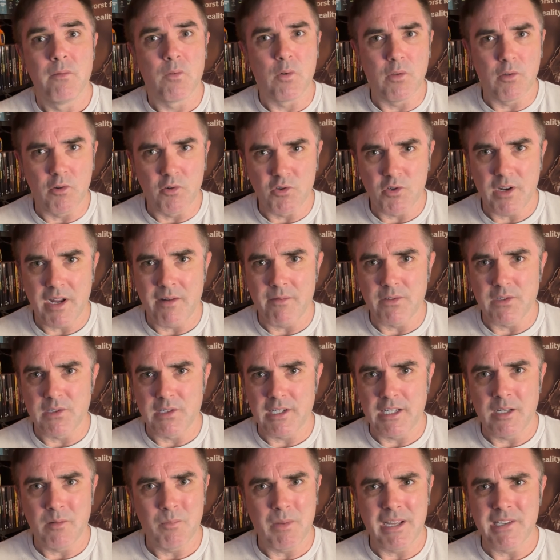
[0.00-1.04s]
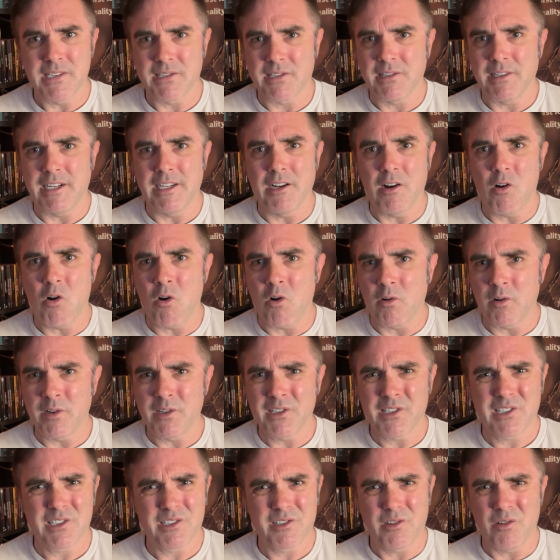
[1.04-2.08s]
For those you haven't seen it, basically an
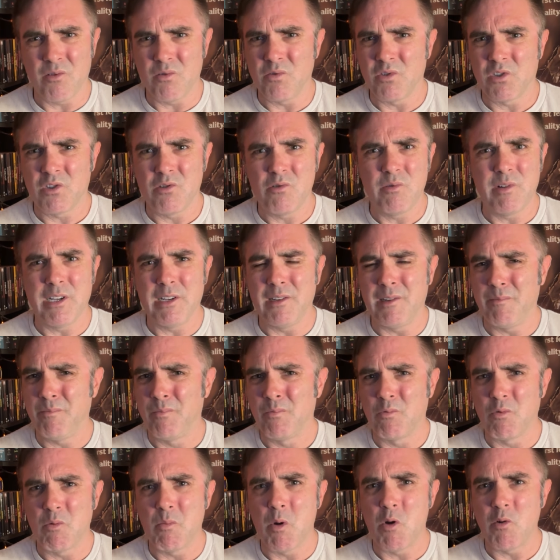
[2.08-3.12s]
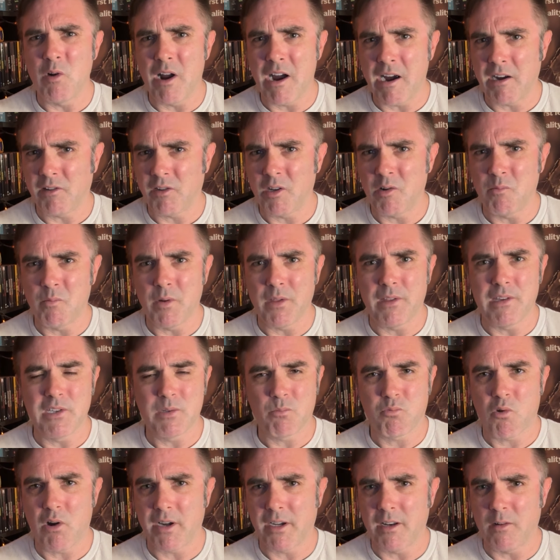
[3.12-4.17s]
artist goes to a remote island with his
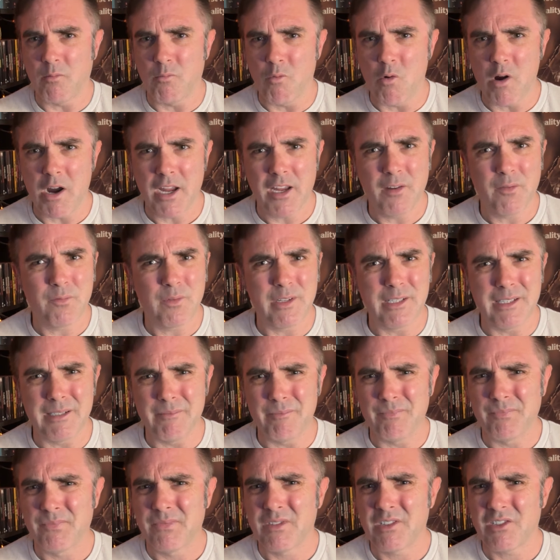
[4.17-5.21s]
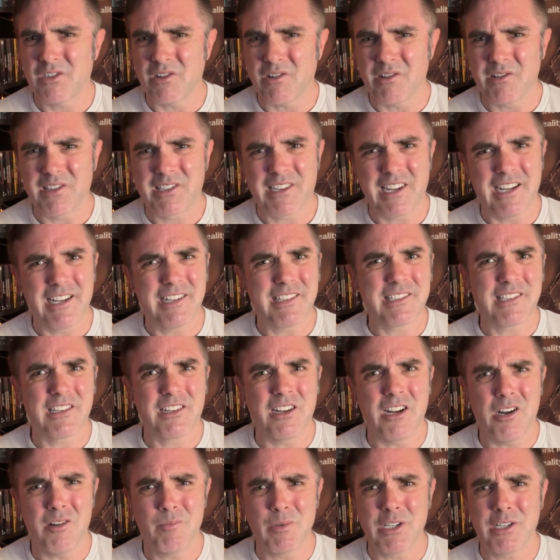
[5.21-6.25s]
pregnant wife and starts kind of
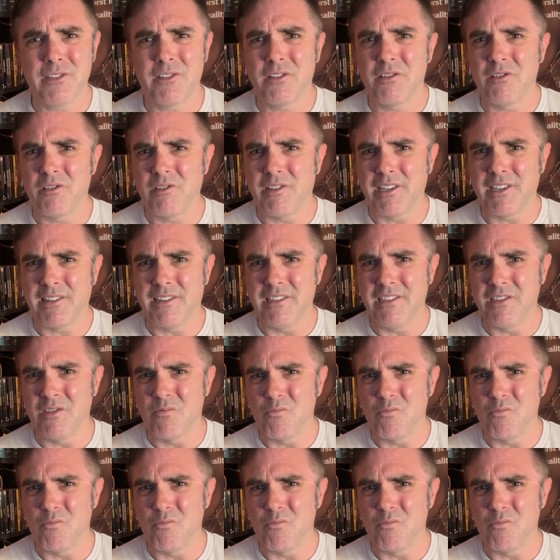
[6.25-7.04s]
succumbing to like these